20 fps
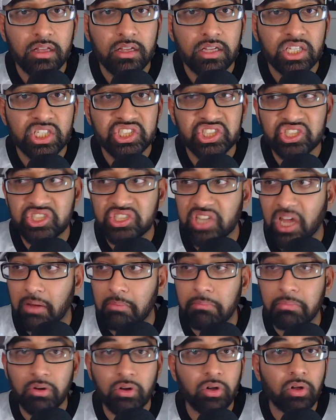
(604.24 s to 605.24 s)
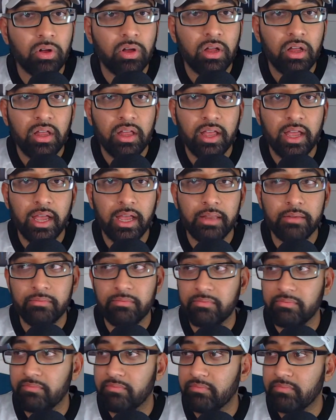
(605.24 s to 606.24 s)
stumble
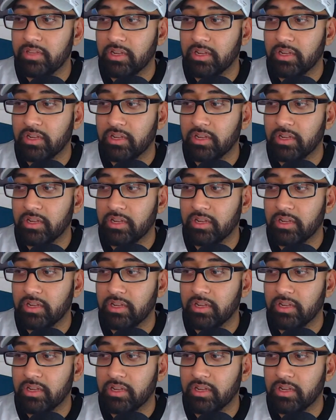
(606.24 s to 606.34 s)
and,